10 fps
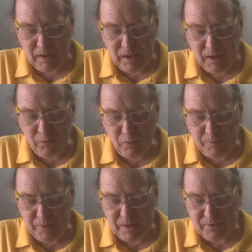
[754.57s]
it would
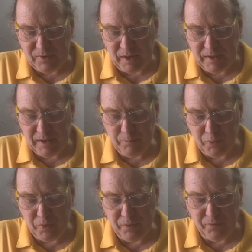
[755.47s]
be citing
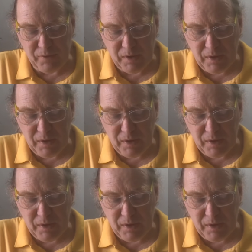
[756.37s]
proof